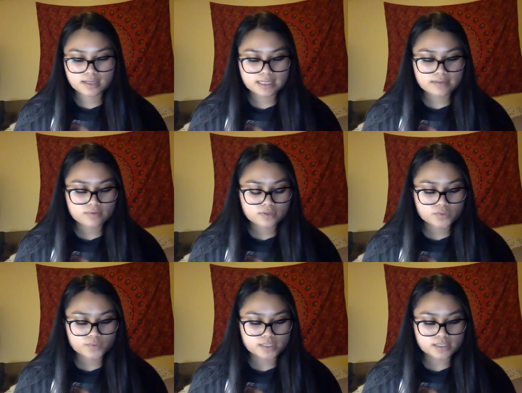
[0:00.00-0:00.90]
even
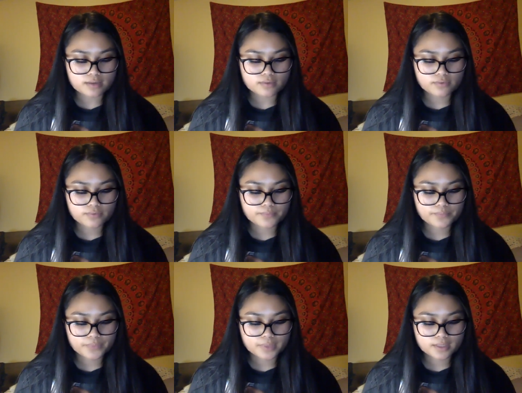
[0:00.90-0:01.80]
to herself.
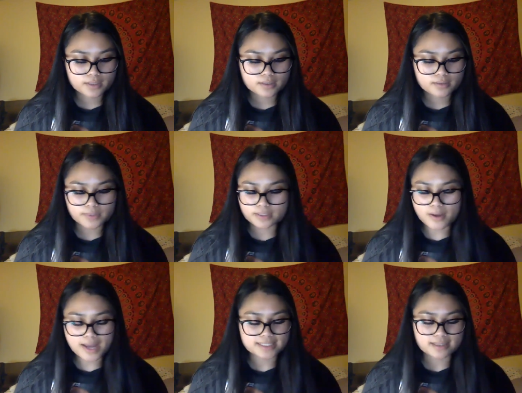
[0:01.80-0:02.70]
Wait,
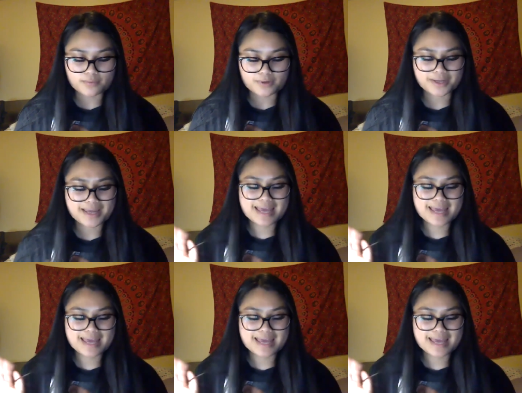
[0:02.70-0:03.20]
I said that wrong.